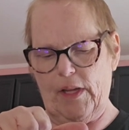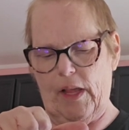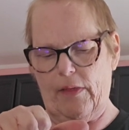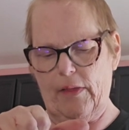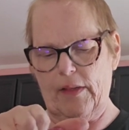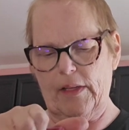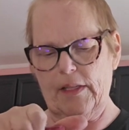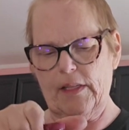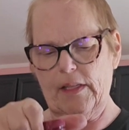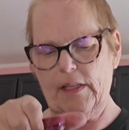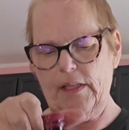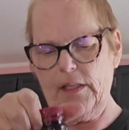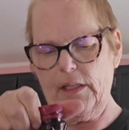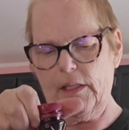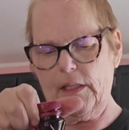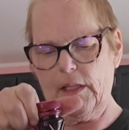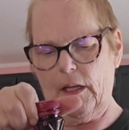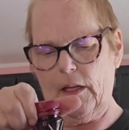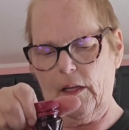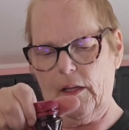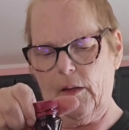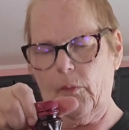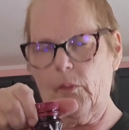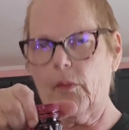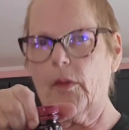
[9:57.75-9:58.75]
And this is
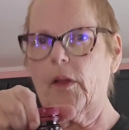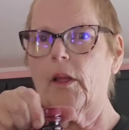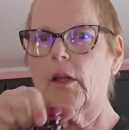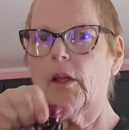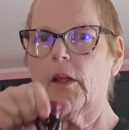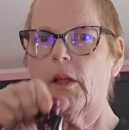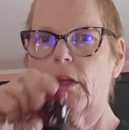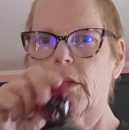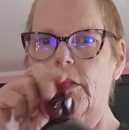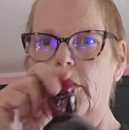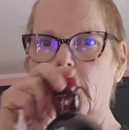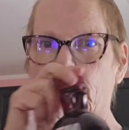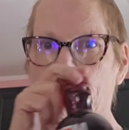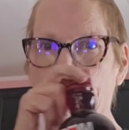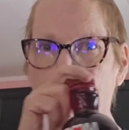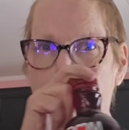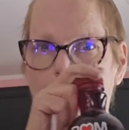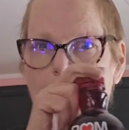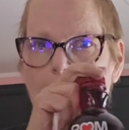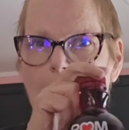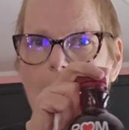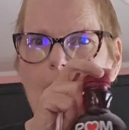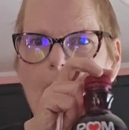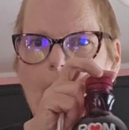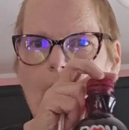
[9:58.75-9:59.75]
the
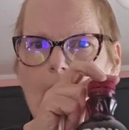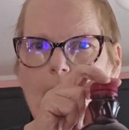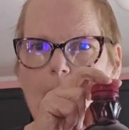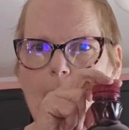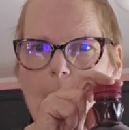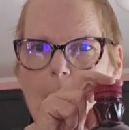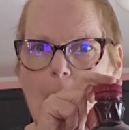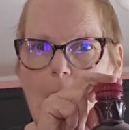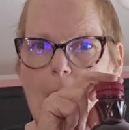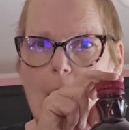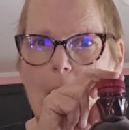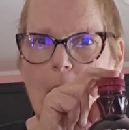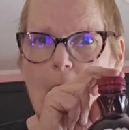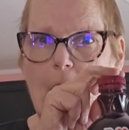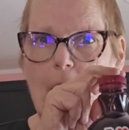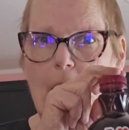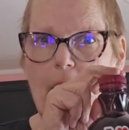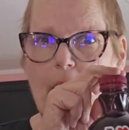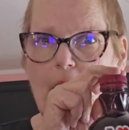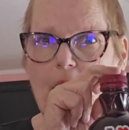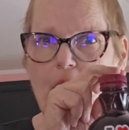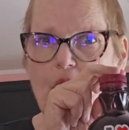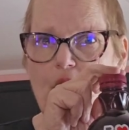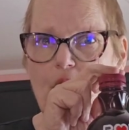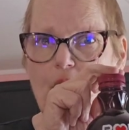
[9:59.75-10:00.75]
pure
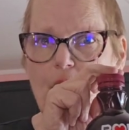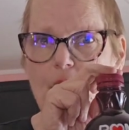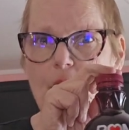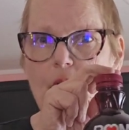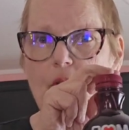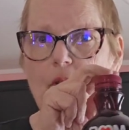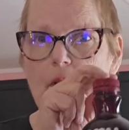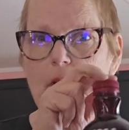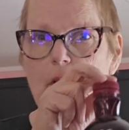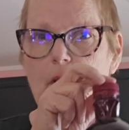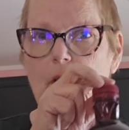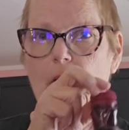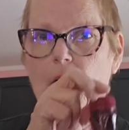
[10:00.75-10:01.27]
pomegranate juice,